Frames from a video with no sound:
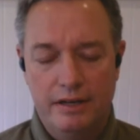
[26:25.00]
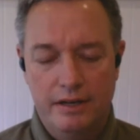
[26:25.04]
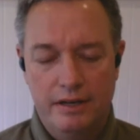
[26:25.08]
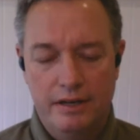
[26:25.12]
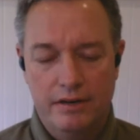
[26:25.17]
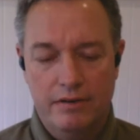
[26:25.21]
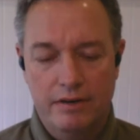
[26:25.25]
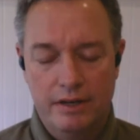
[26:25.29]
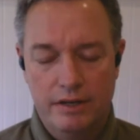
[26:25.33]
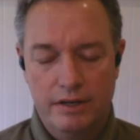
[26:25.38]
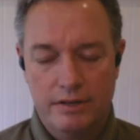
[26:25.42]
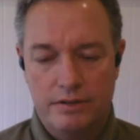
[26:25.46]
I did
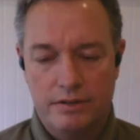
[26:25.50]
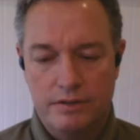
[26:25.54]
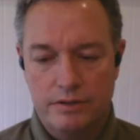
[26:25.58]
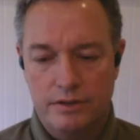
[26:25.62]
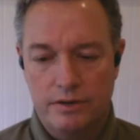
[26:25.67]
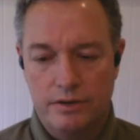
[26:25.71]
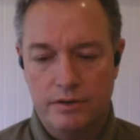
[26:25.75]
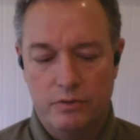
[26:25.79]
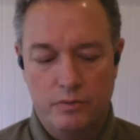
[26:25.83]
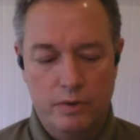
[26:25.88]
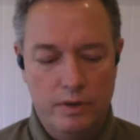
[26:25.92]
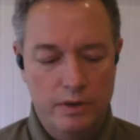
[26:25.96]
hear an
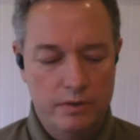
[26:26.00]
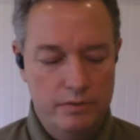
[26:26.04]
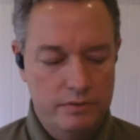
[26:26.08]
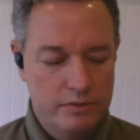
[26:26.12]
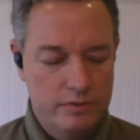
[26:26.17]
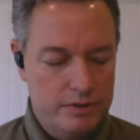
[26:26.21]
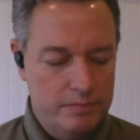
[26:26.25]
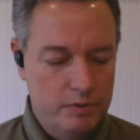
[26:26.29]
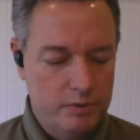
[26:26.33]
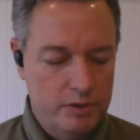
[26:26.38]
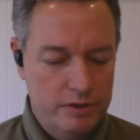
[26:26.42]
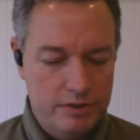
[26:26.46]
interesting
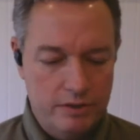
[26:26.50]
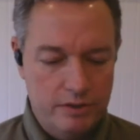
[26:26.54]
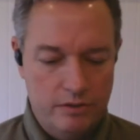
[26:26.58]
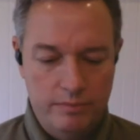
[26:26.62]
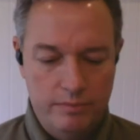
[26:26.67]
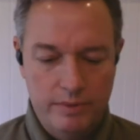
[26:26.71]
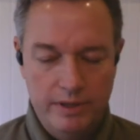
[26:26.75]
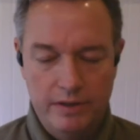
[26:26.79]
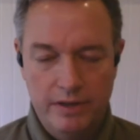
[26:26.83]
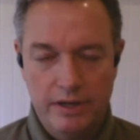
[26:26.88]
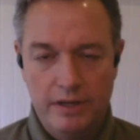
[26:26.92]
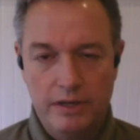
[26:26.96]
quote. Someone
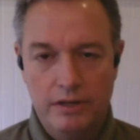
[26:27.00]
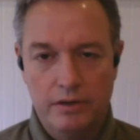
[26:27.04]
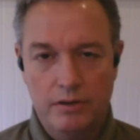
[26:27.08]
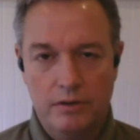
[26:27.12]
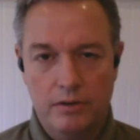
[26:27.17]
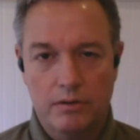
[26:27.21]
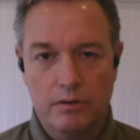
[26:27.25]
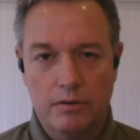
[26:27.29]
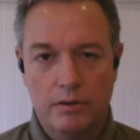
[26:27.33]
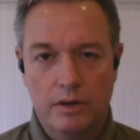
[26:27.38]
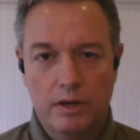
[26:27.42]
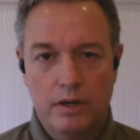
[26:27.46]
told me that
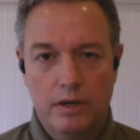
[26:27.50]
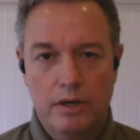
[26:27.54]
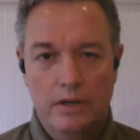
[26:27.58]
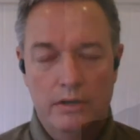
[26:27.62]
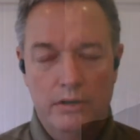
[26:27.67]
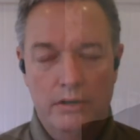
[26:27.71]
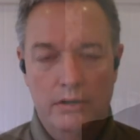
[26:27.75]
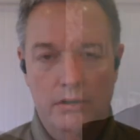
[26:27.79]
your